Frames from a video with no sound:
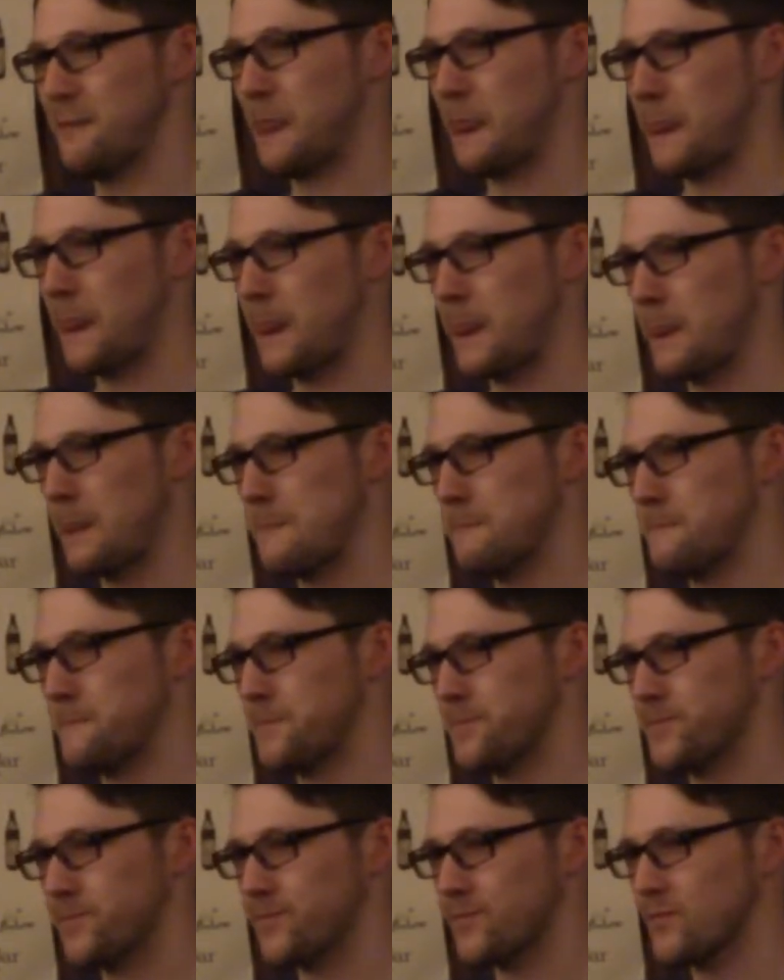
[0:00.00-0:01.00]

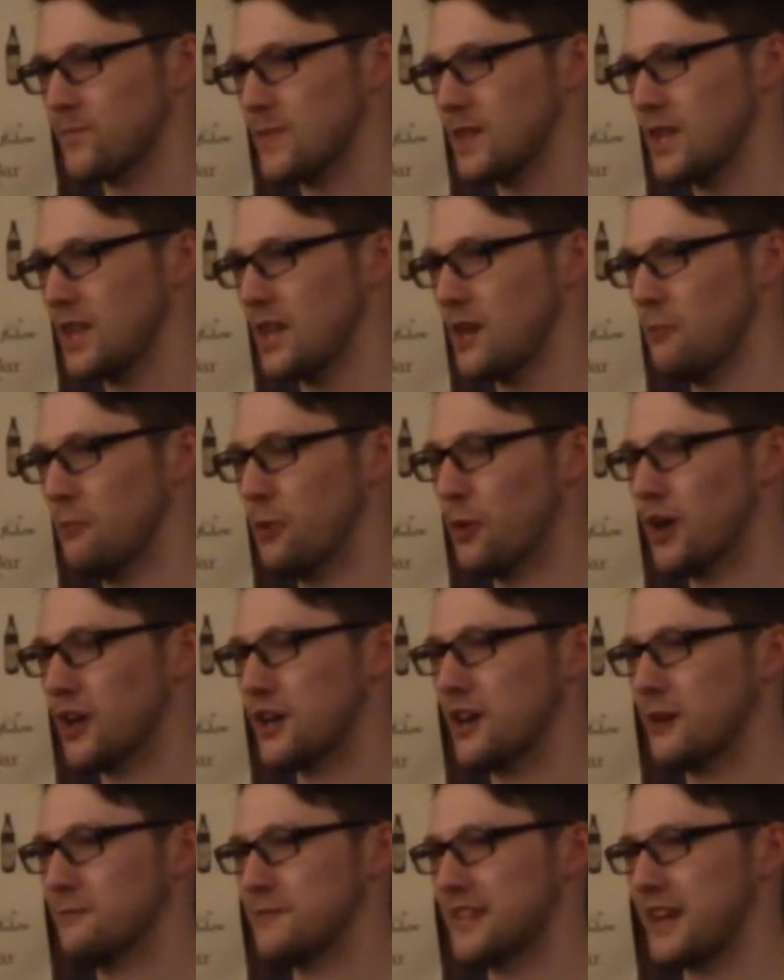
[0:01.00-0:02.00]
what
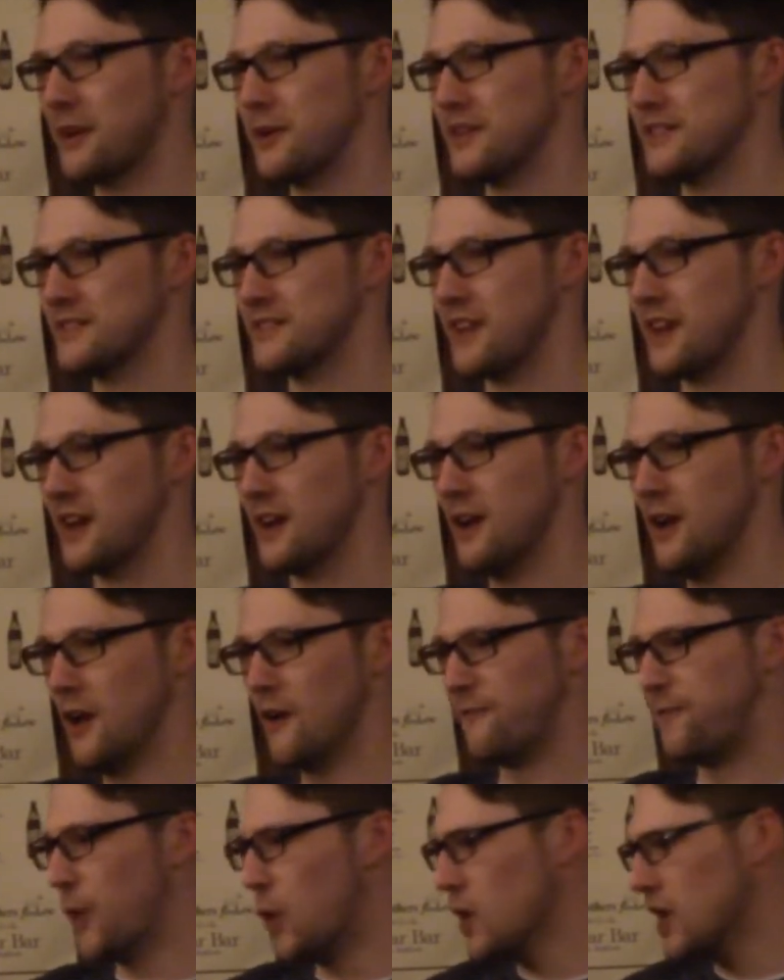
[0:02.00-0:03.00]
comes out is that,
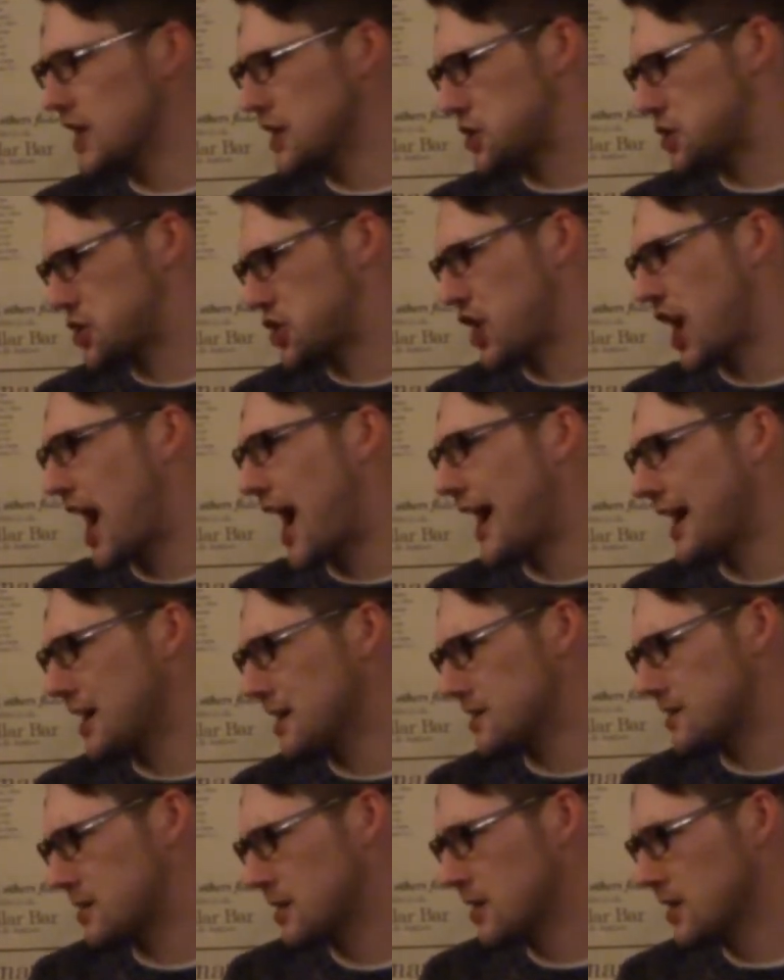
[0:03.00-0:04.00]
foolish
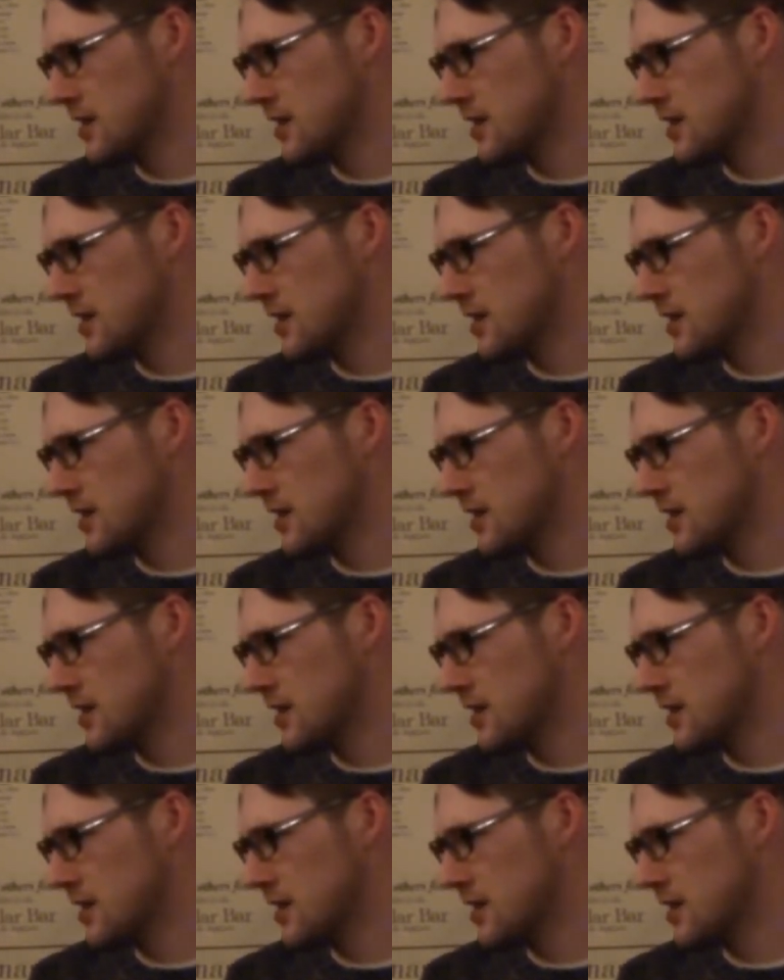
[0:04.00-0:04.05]
child!